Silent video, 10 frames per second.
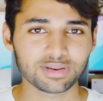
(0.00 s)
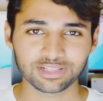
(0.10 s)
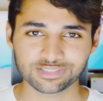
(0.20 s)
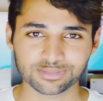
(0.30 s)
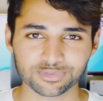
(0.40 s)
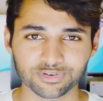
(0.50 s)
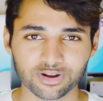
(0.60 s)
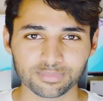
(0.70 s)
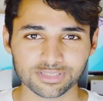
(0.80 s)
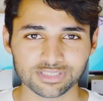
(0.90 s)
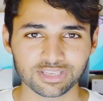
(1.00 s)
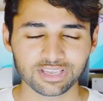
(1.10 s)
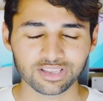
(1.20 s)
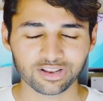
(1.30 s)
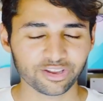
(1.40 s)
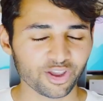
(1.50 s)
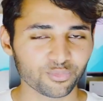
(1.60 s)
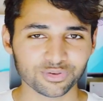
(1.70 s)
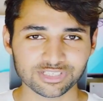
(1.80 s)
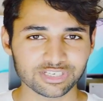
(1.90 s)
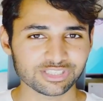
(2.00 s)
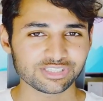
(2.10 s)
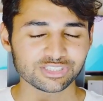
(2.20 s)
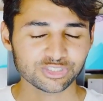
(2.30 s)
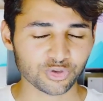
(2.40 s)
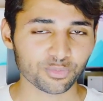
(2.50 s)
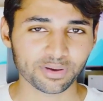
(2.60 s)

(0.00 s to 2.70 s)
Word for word: million subscribers. Like I wanted it so